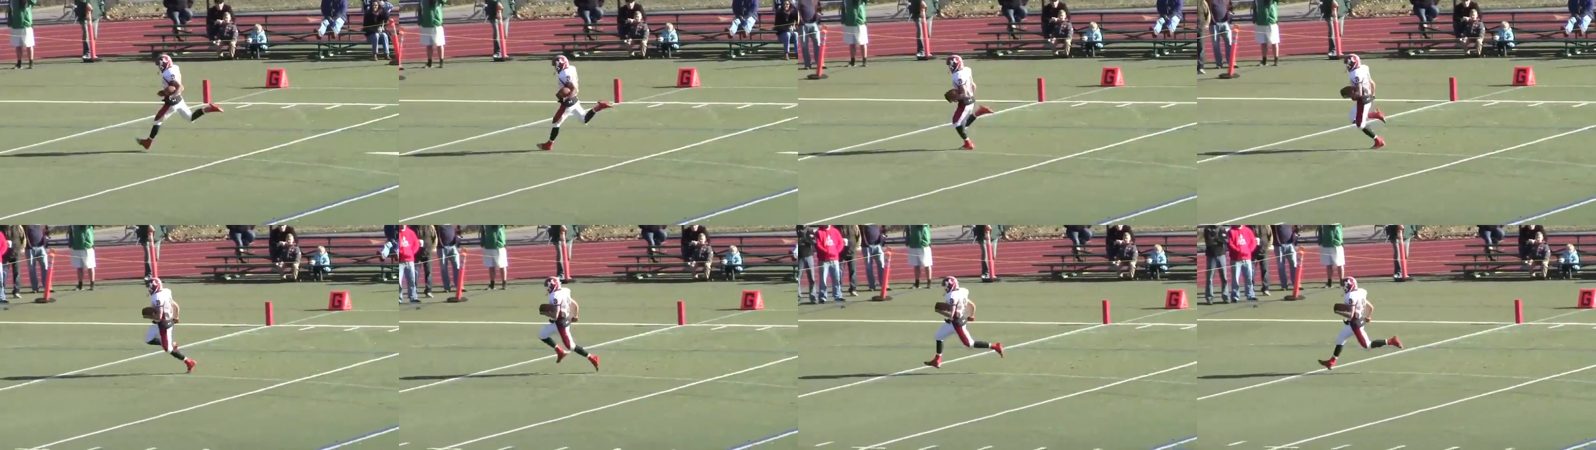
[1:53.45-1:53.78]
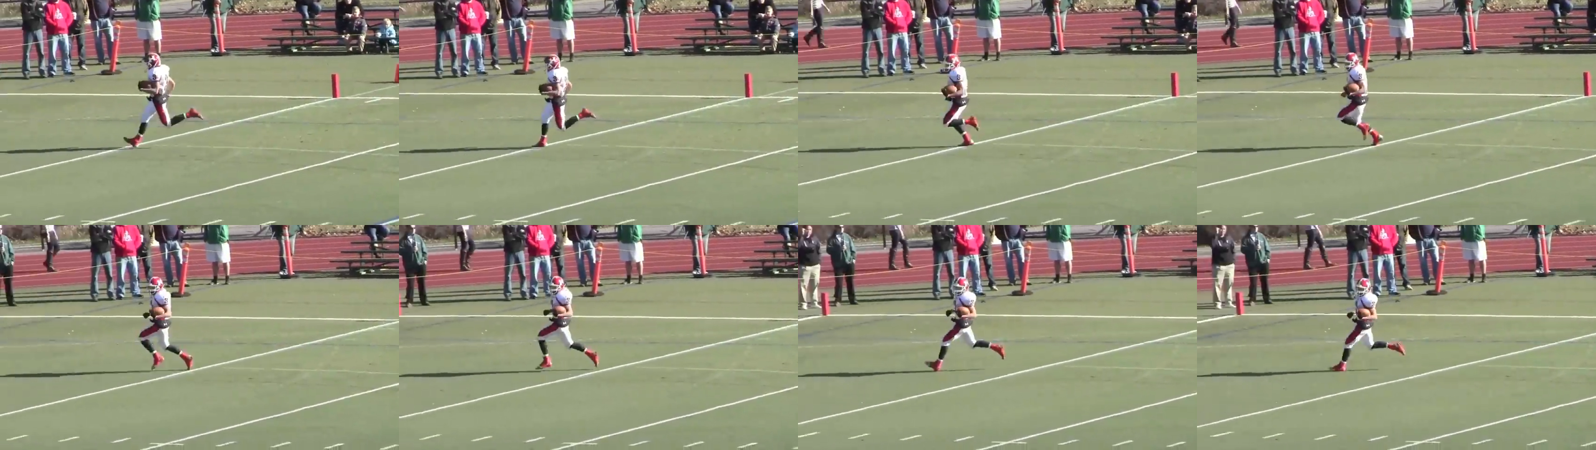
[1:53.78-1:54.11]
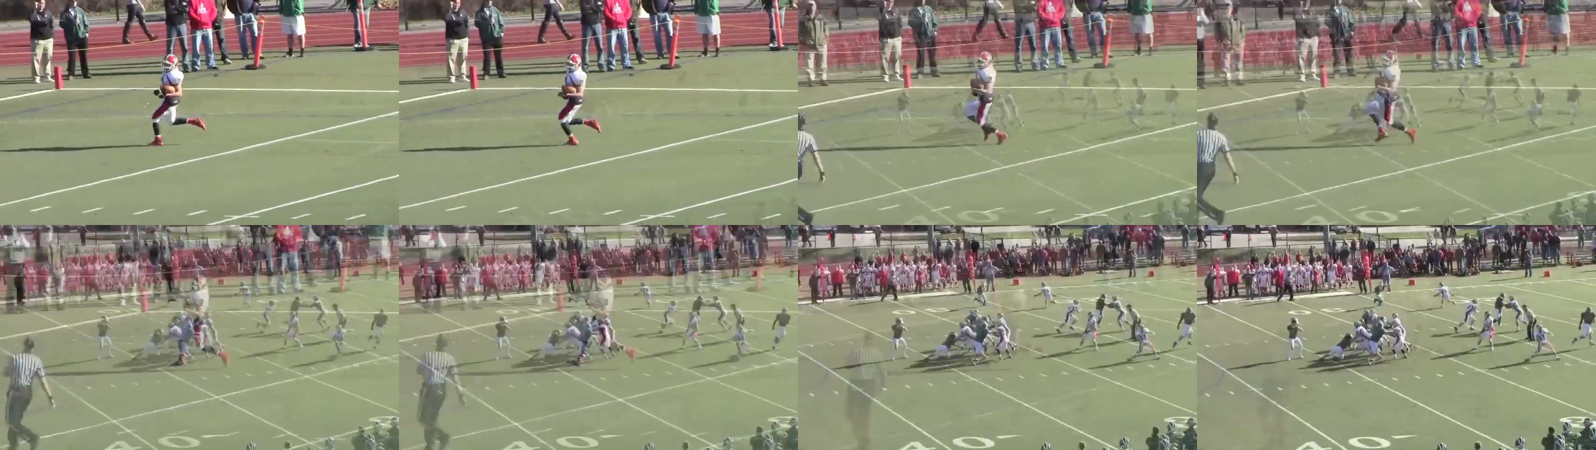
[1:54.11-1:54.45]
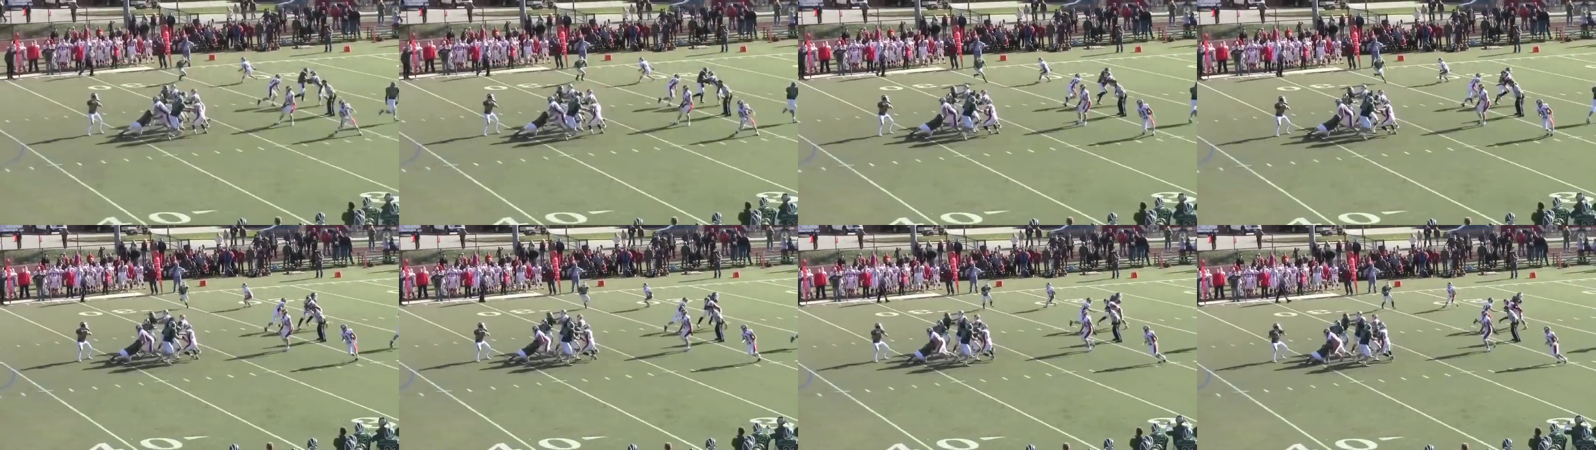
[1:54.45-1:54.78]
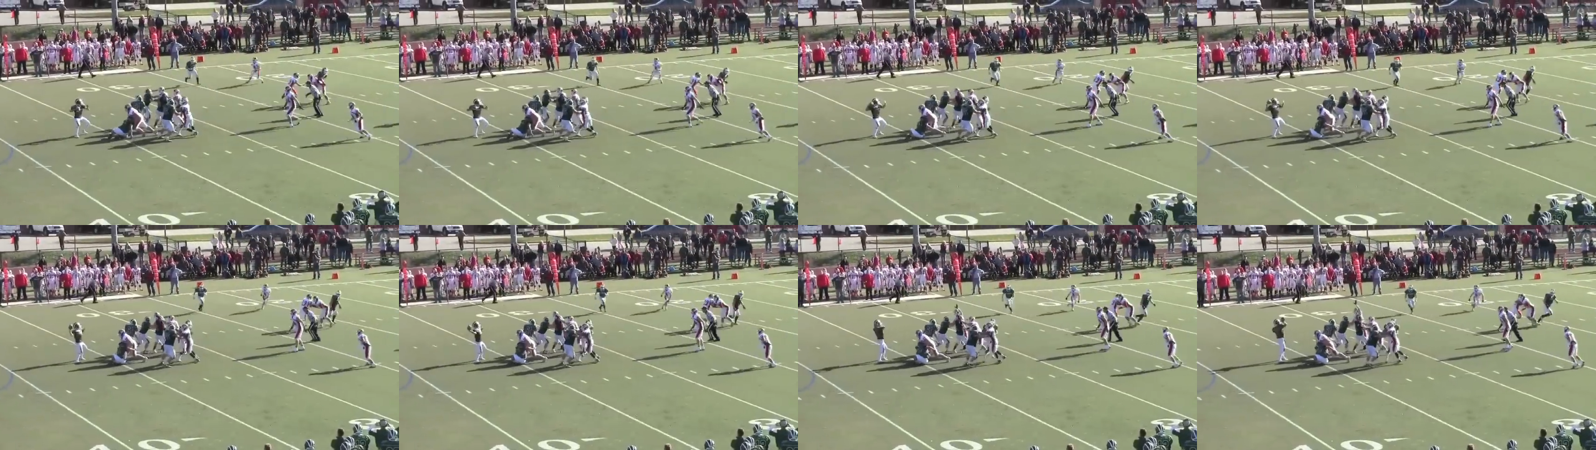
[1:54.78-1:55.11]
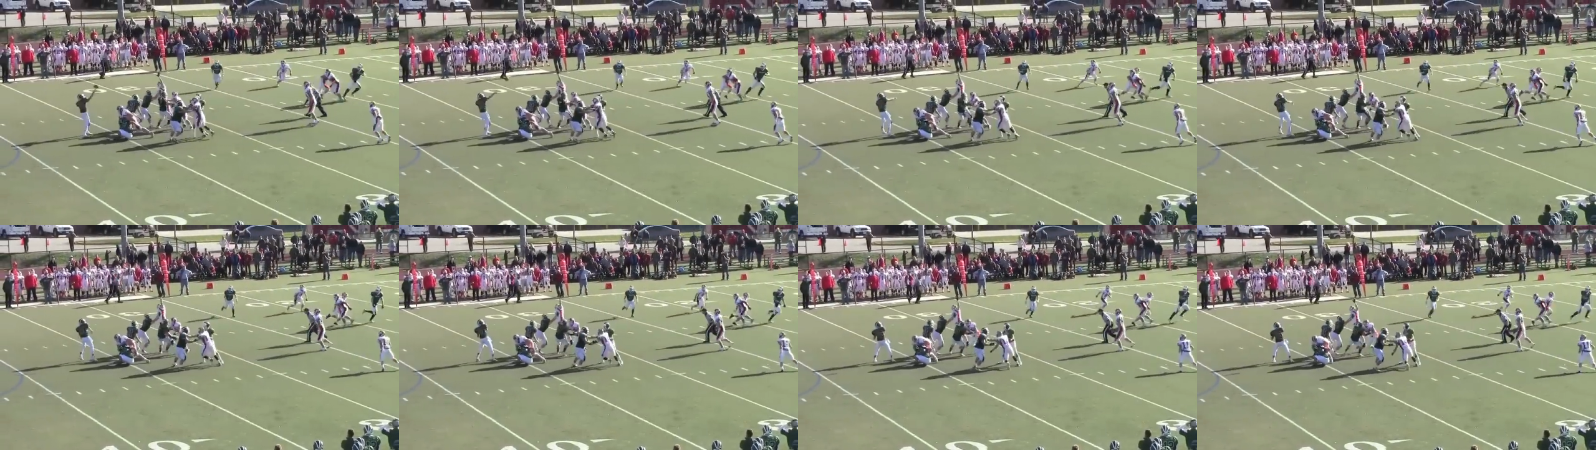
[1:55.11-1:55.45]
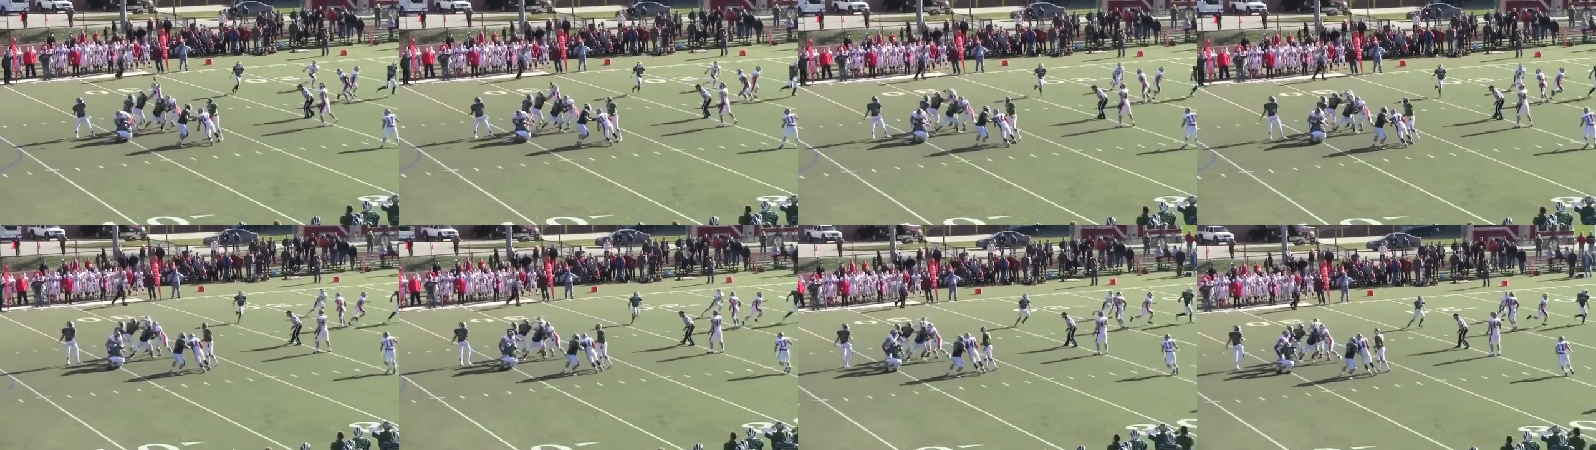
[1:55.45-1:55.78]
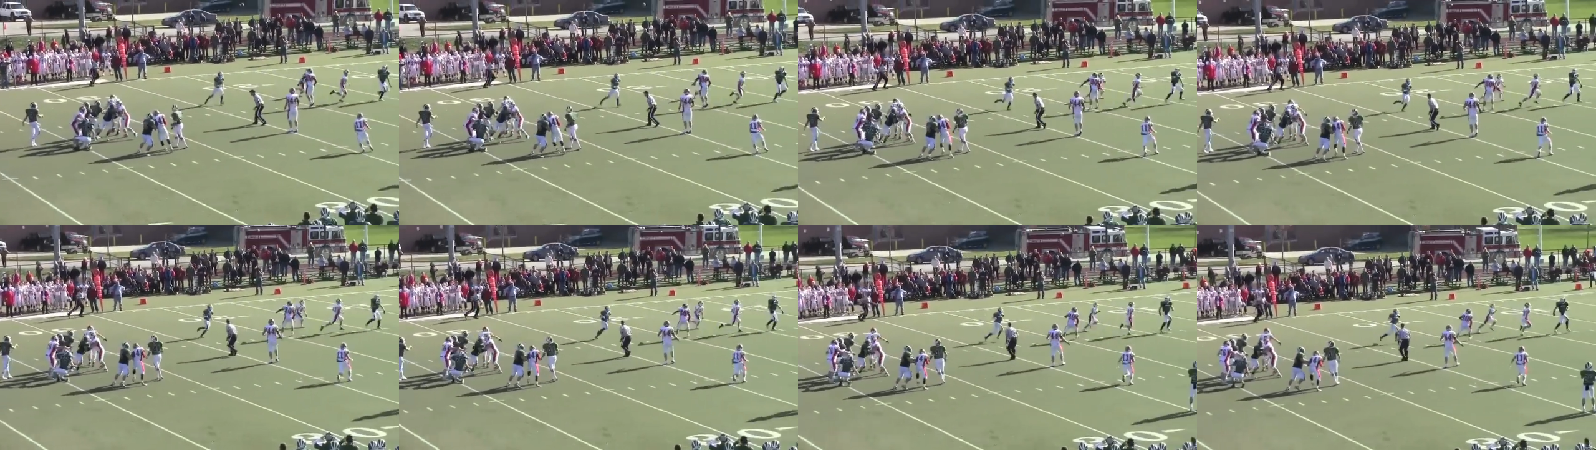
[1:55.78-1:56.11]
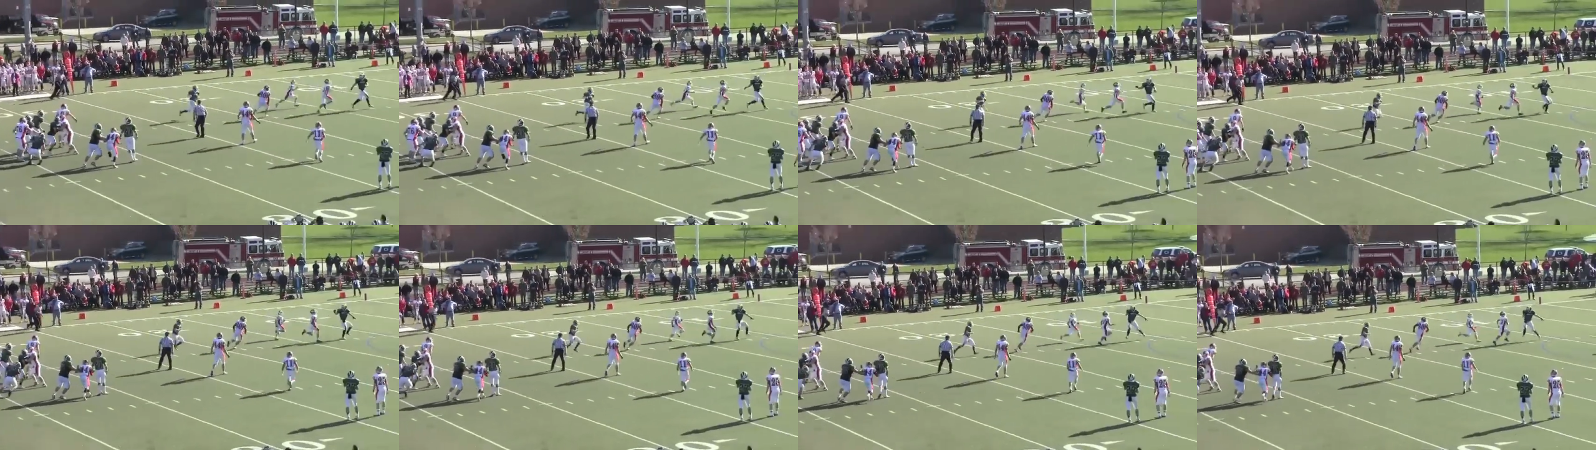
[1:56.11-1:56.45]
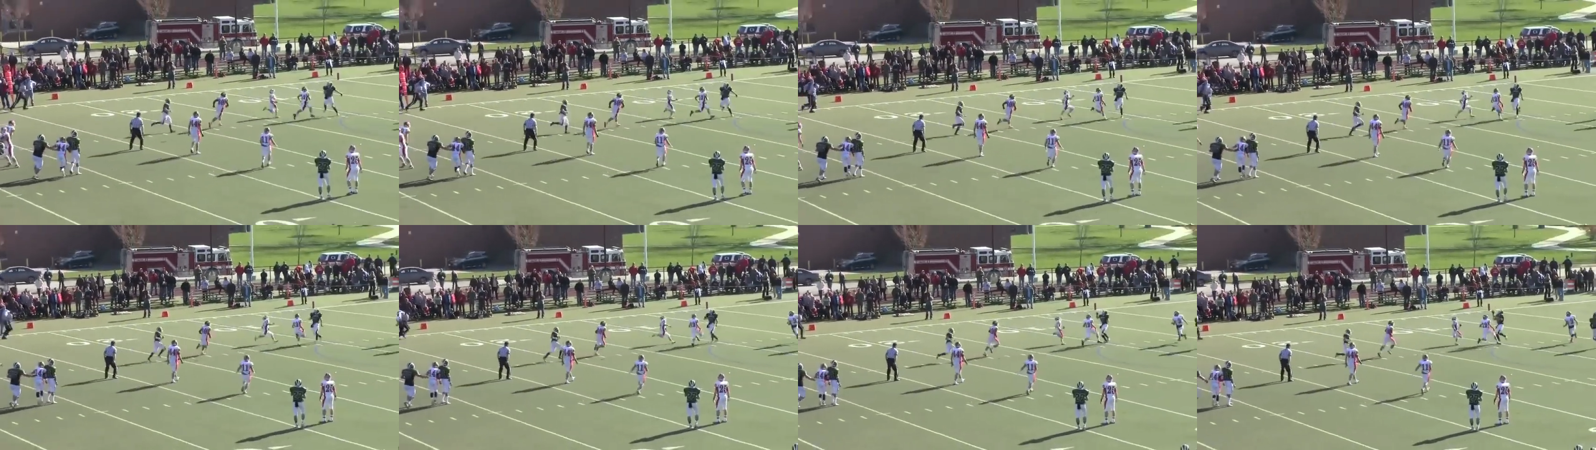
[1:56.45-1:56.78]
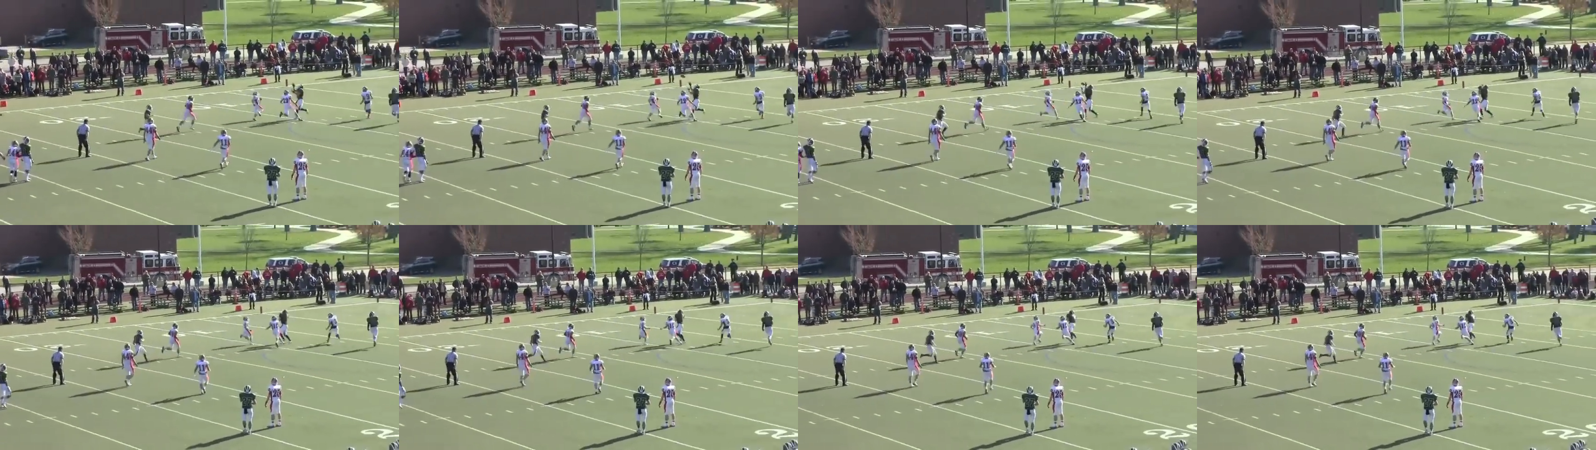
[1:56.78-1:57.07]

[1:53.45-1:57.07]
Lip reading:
Nobody's mouth can be seen.